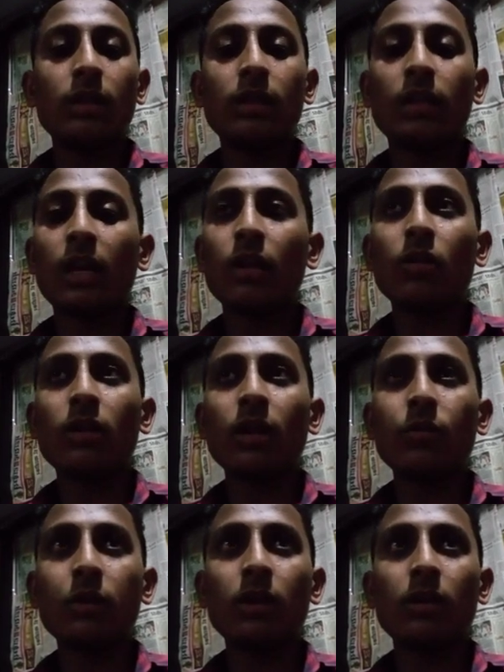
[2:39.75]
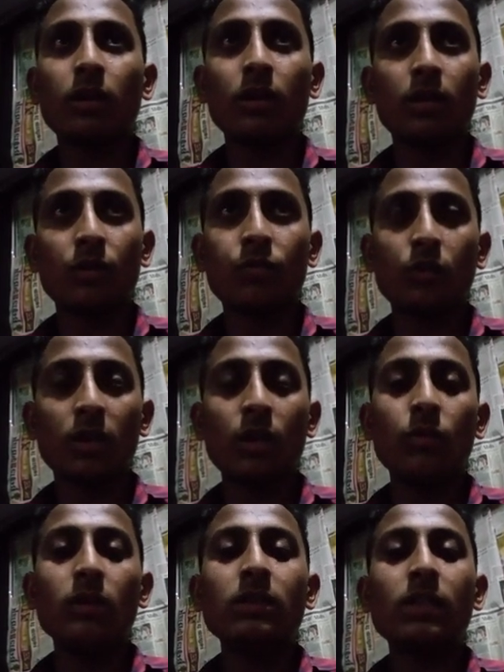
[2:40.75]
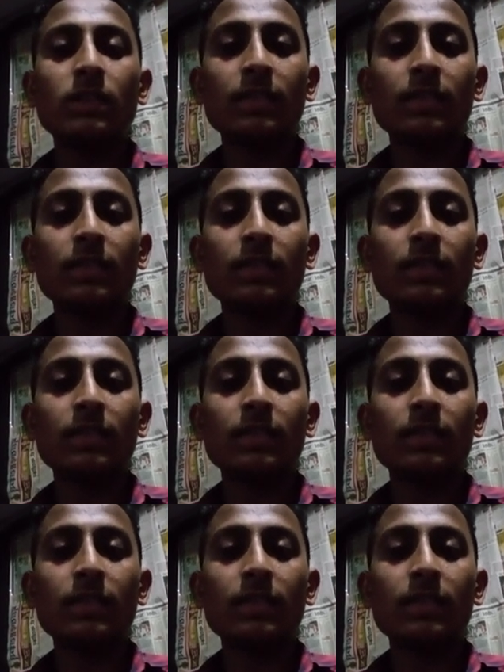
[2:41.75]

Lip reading: It cannot having, if we given the